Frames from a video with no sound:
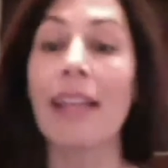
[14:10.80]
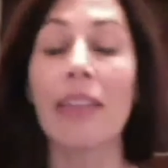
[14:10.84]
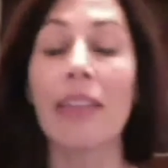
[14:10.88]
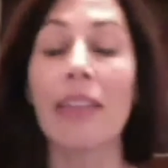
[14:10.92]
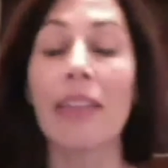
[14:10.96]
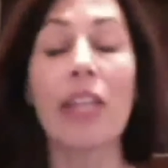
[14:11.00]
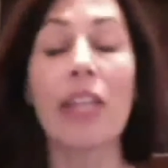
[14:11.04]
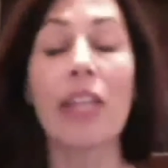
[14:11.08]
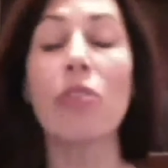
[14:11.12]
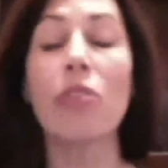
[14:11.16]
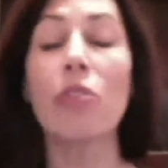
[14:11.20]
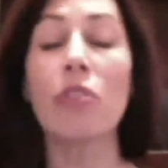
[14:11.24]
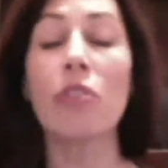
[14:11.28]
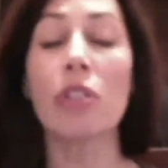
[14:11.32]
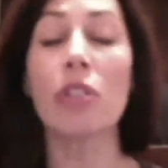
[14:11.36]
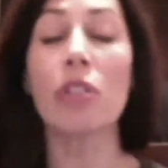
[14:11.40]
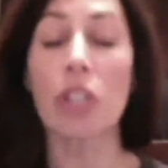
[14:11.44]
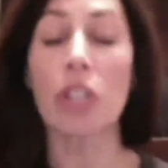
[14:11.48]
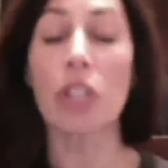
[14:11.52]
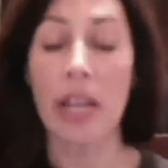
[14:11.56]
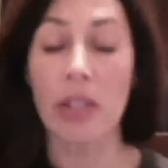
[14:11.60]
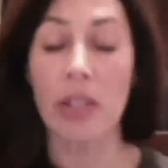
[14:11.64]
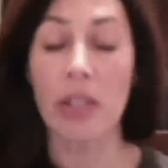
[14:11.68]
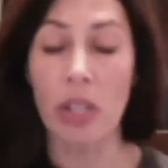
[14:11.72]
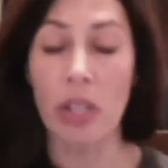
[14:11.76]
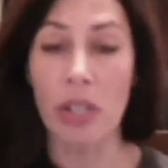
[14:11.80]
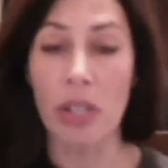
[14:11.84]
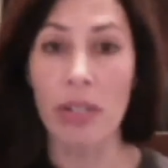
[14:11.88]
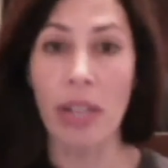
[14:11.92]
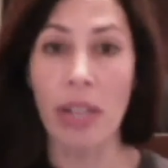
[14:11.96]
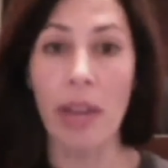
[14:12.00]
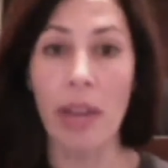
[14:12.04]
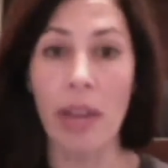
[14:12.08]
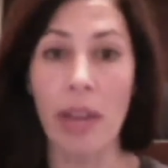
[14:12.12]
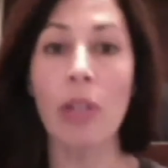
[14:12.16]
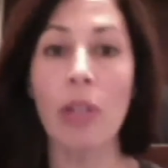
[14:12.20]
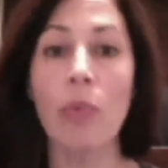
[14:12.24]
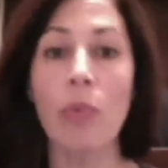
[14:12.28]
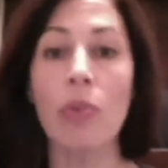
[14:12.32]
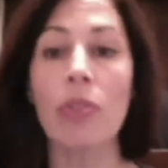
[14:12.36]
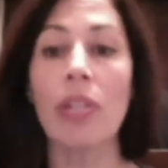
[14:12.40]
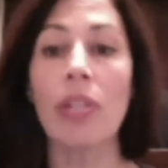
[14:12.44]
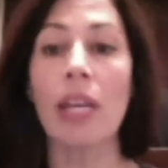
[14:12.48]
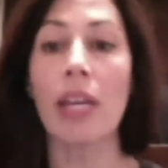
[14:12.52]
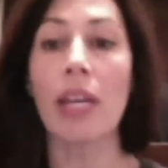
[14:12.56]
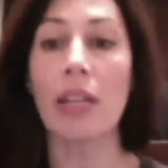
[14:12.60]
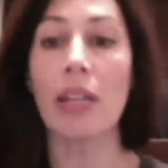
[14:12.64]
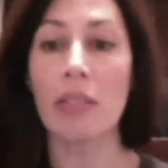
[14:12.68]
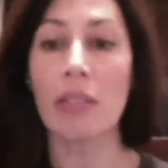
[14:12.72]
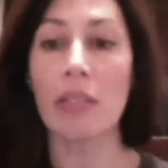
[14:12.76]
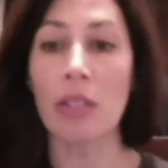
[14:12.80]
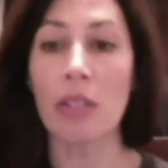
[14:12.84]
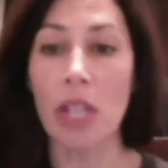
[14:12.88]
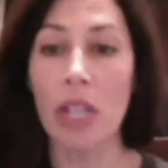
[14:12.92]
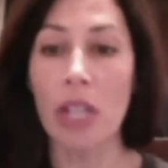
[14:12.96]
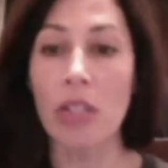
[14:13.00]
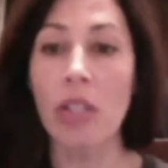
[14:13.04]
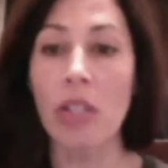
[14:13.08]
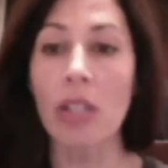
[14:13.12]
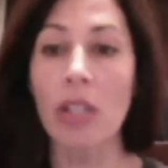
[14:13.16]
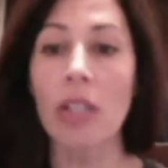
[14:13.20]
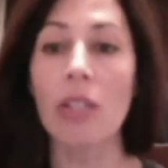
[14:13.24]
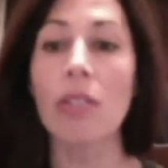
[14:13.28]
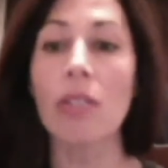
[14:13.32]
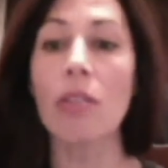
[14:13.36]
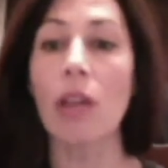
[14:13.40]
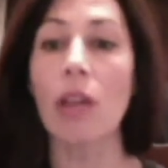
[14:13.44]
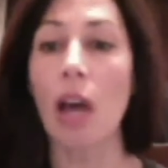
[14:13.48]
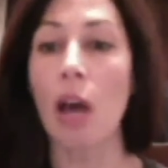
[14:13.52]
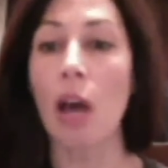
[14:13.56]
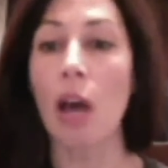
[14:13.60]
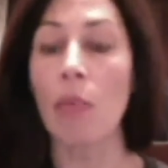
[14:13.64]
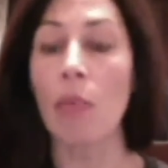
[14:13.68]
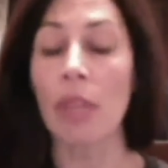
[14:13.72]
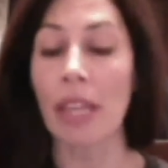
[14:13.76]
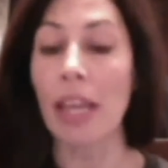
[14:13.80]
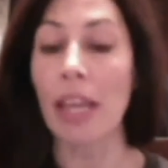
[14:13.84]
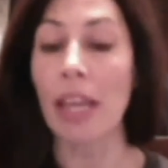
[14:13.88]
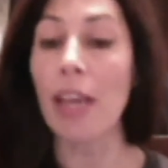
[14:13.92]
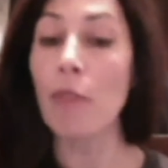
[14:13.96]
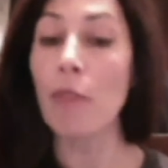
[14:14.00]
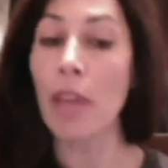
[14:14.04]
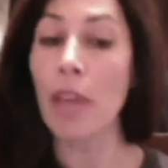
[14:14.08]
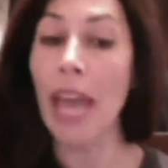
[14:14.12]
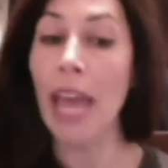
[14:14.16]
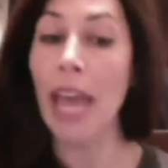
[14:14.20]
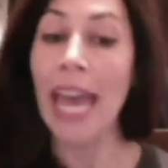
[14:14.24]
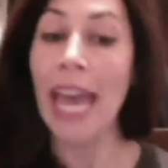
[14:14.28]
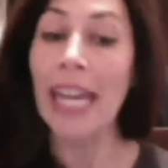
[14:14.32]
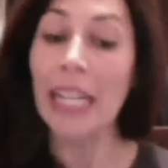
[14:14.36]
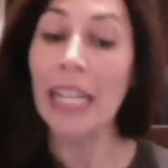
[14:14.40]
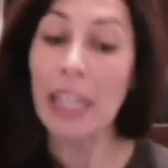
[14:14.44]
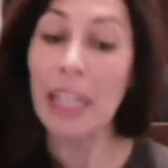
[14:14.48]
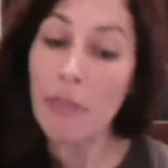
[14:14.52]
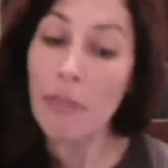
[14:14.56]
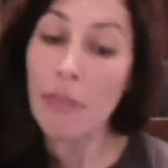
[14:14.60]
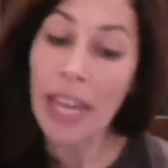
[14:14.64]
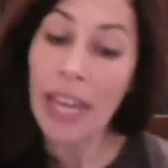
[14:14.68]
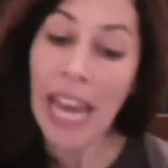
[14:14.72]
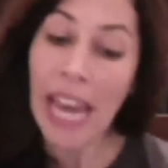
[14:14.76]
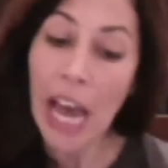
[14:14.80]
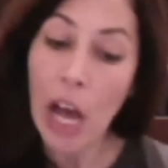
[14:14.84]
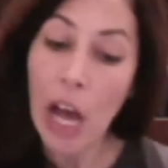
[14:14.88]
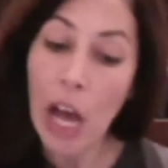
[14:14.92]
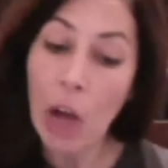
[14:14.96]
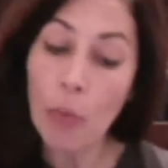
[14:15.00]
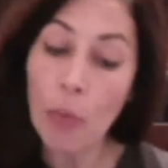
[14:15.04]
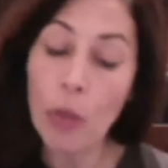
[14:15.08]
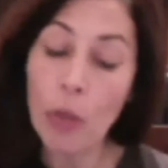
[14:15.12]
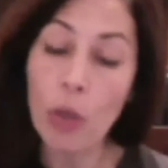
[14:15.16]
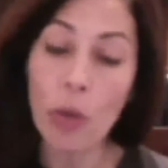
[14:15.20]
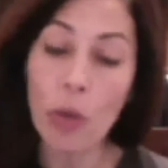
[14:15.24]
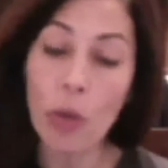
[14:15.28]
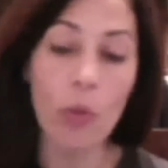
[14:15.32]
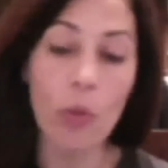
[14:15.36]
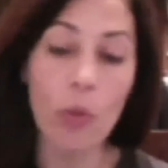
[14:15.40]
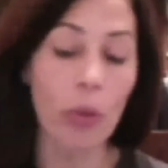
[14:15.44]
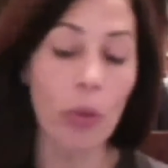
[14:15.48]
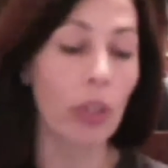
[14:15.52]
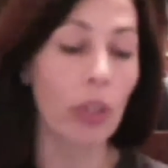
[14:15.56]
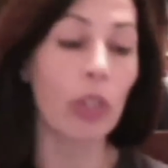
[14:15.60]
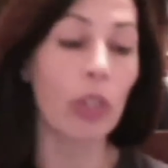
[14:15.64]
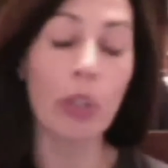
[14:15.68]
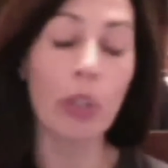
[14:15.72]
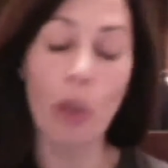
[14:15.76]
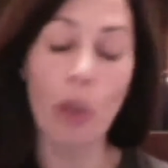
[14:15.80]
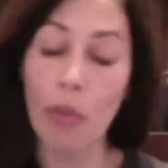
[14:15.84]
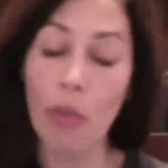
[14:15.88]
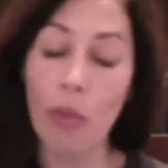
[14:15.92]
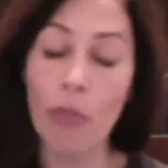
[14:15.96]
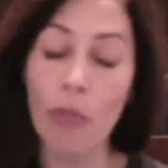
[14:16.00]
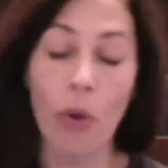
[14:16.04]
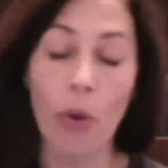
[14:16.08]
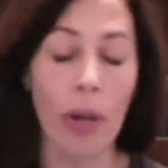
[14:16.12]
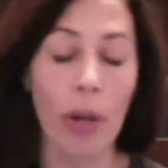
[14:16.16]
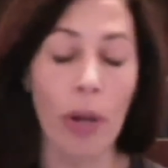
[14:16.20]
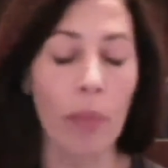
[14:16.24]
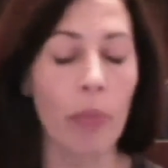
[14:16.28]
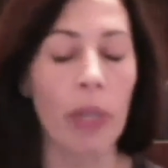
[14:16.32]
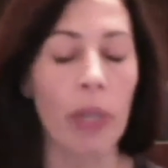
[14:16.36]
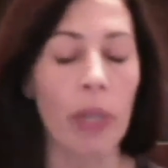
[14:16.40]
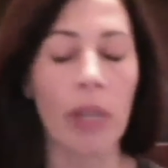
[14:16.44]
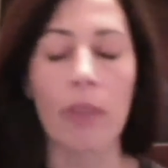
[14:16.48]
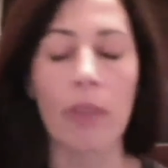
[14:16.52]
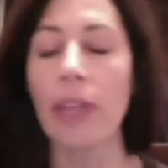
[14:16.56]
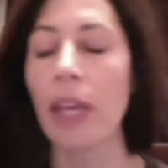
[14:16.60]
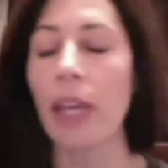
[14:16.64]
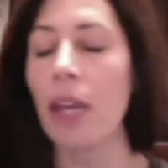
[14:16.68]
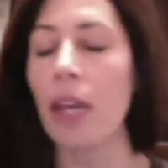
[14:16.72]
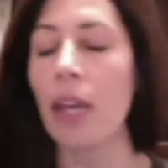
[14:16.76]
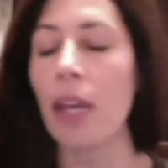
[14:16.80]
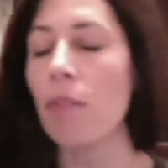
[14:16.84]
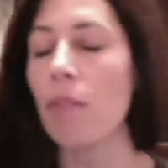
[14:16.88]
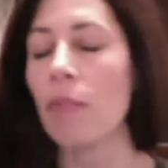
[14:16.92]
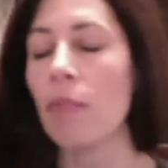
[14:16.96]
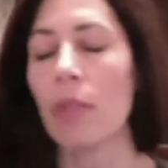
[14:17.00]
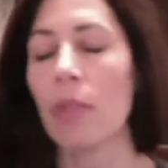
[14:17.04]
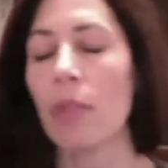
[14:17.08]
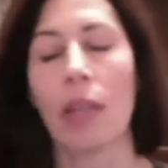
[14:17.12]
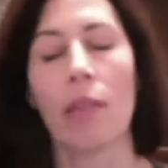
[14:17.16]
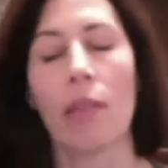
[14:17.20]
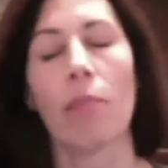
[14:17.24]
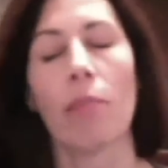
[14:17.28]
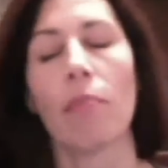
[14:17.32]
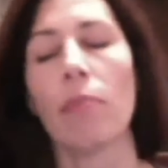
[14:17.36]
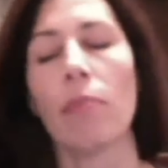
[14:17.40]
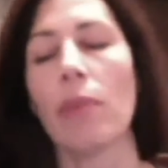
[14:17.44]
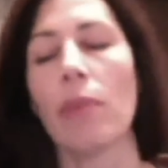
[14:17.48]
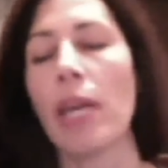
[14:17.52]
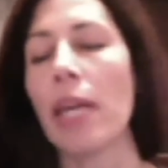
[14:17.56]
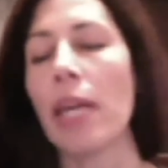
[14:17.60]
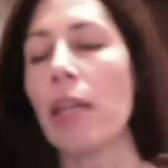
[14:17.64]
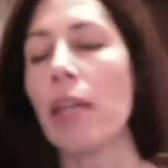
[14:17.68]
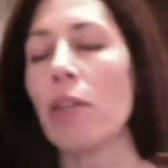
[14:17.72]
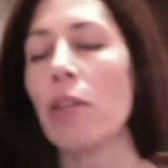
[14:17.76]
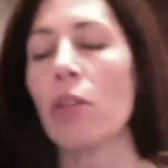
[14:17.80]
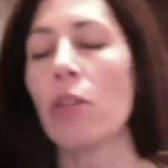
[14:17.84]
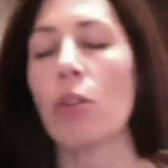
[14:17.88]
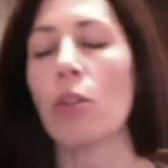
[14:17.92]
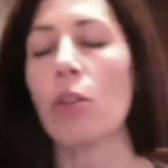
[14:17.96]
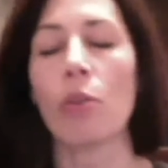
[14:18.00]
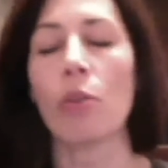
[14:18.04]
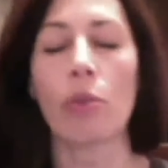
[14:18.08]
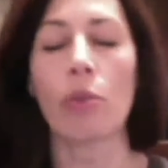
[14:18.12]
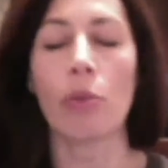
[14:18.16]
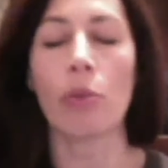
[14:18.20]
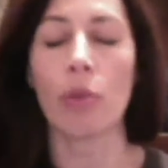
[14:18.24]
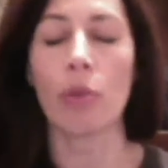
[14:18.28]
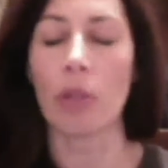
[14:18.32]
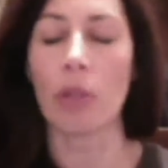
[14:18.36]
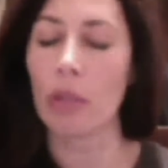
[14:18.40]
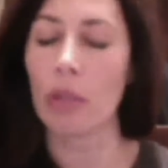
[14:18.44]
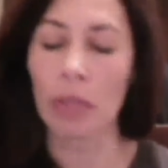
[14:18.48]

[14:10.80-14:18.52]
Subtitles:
These are suggestions. Everything we're saying is suggestions. If they help you, go for it. But if they make you